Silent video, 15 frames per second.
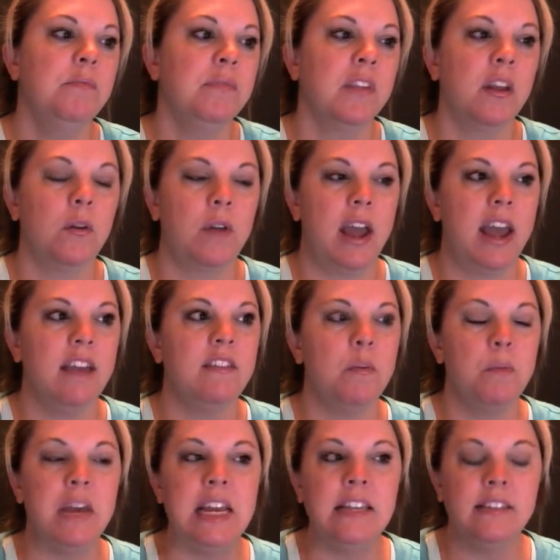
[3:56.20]
Okay, the
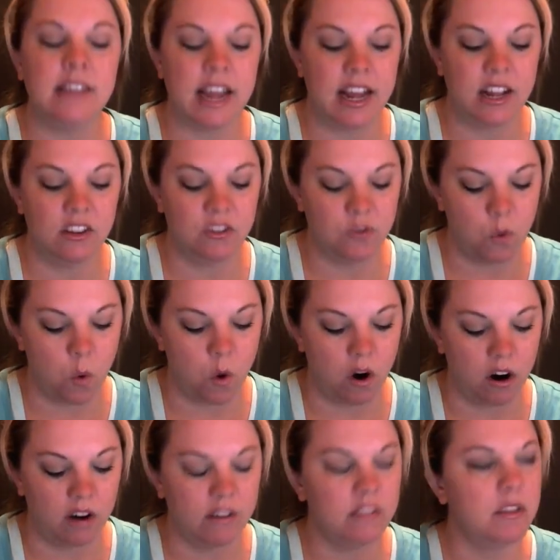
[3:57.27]
P stands
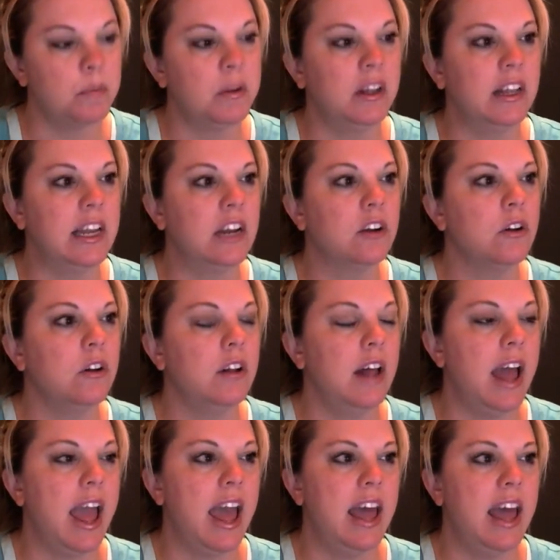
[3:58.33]
for the political and